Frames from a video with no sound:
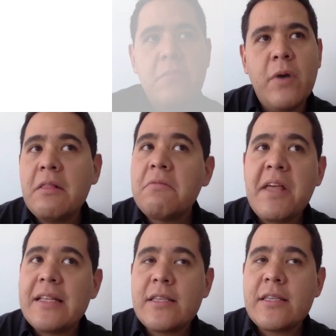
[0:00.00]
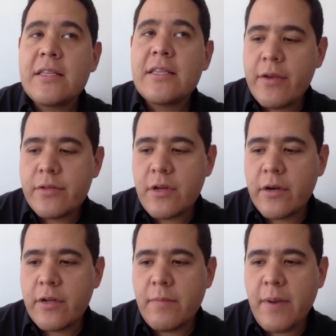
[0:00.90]
Well, that's how I
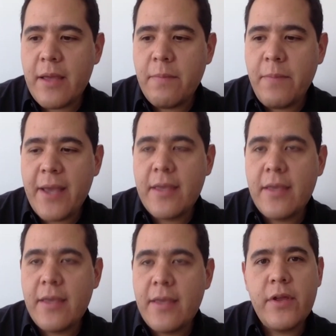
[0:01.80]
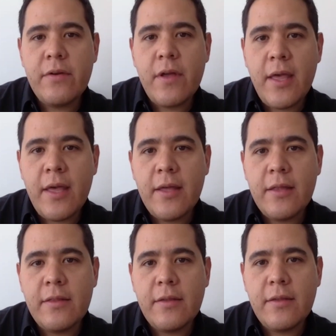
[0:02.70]
started my banking career,
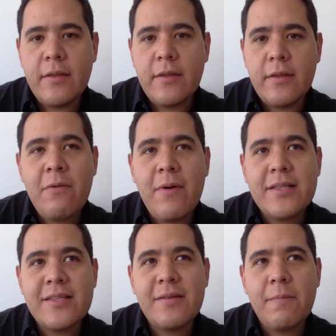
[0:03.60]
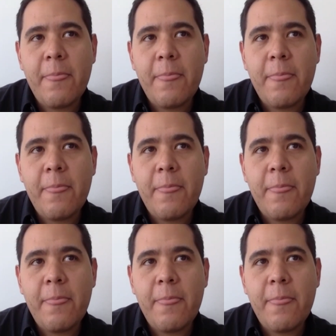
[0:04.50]
and I was